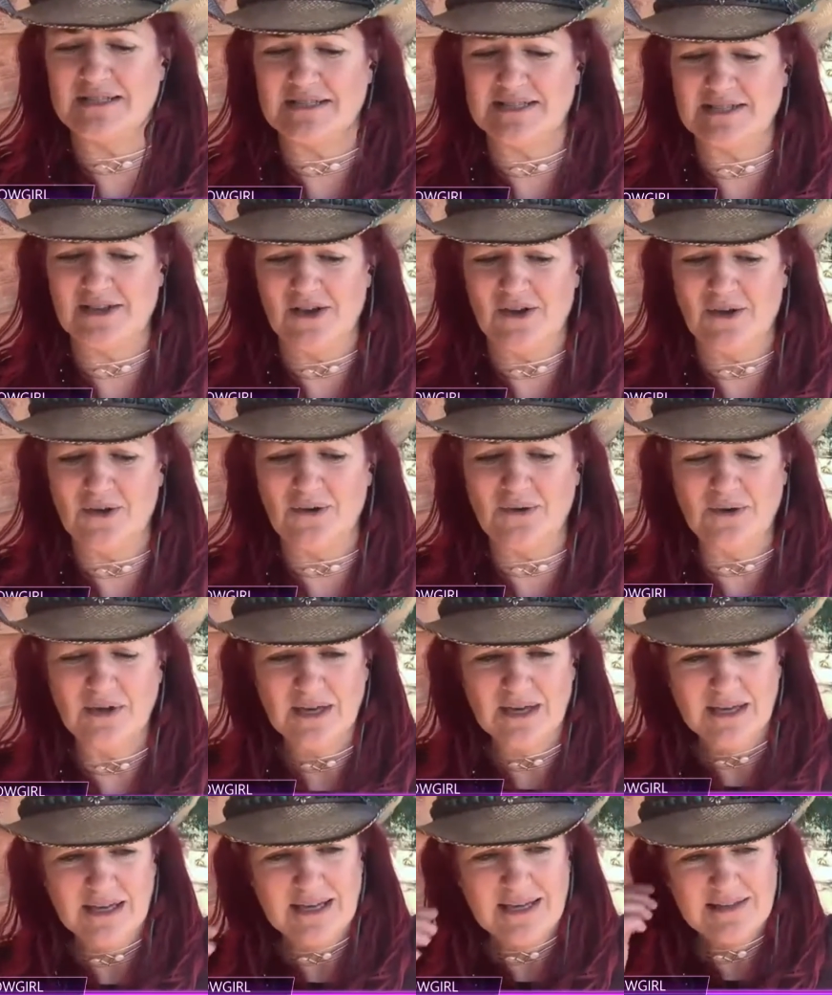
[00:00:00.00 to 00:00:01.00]
So
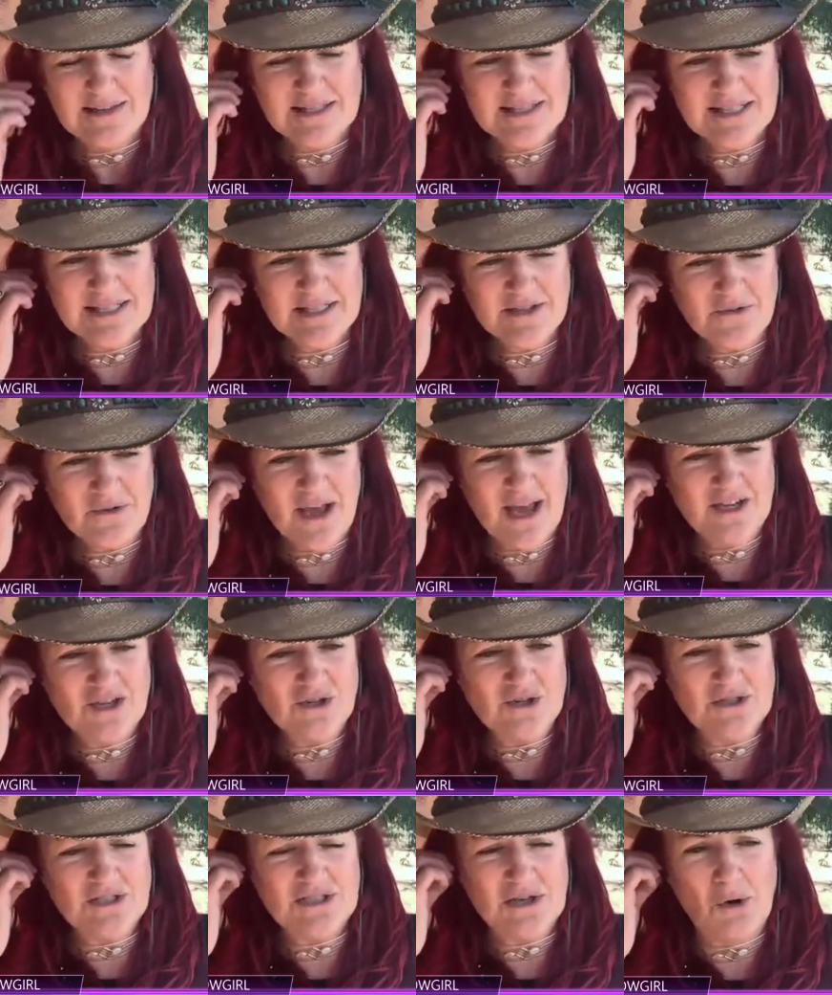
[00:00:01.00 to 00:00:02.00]
this is around your
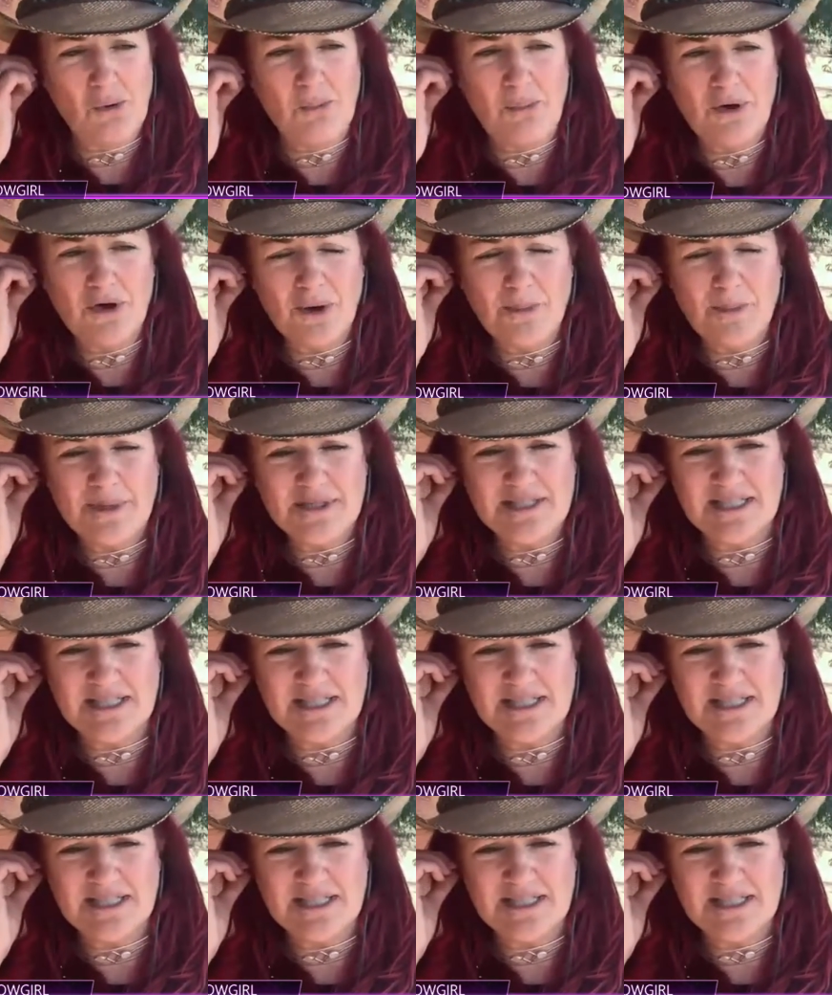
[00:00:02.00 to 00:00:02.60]
sole purpose.